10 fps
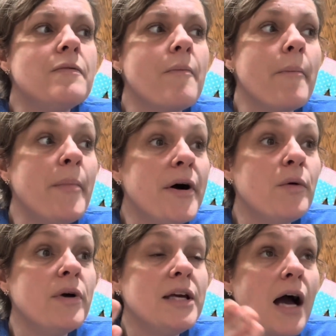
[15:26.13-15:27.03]
but
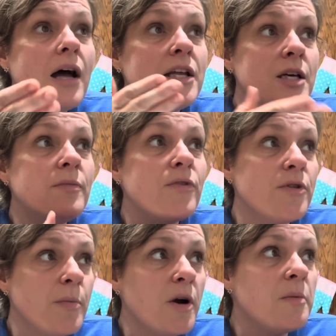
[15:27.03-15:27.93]
we got him for the
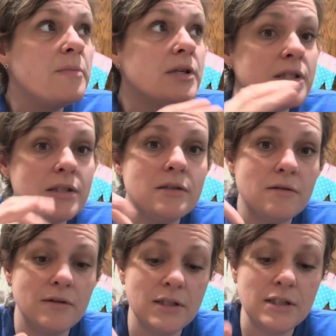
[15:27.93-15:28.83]
purpose.
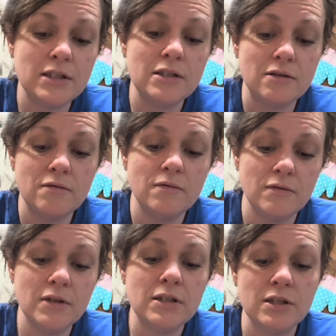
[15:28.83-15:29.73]
This
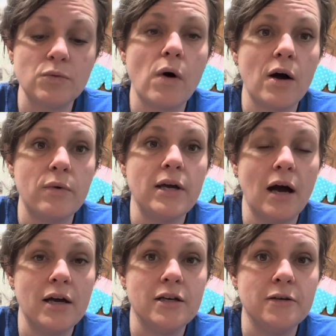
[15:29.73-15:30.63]
is why we got
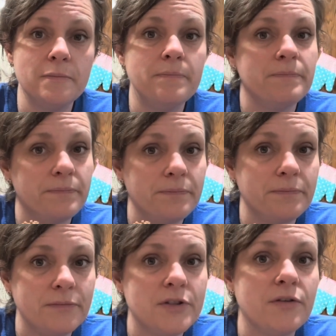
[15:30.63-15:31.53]
him,
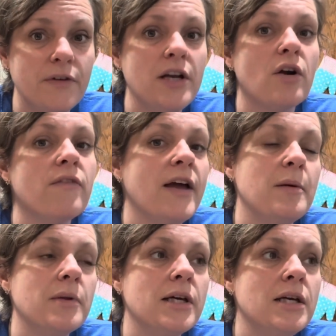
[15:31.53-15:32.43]
to feed our
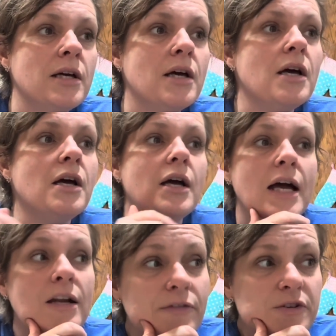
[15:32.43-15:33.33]
family. And
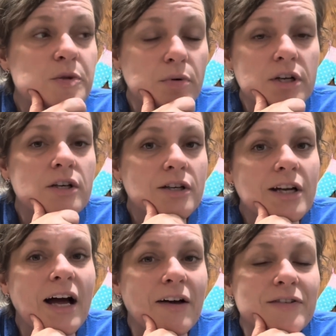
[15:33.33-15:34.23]
it feels pretty good, I
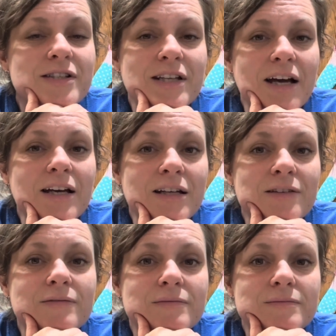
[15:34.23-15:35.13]
have to say.
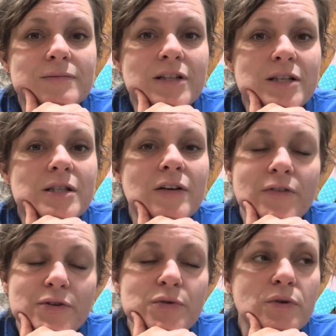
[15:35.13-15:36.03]
It
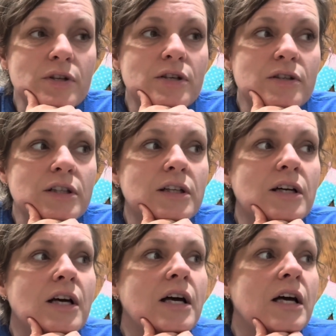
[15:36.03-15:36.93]
feels really good.
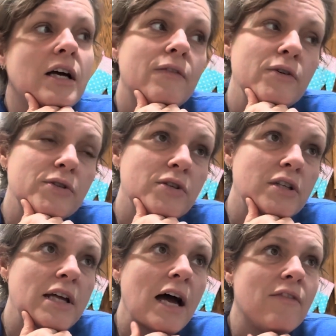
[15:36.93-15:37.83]
It feels good
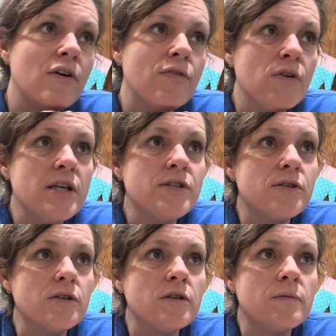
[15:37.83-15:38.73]
to have our
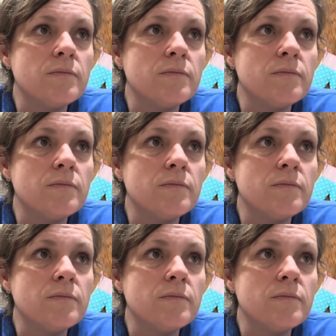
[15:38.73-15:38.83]
freezer.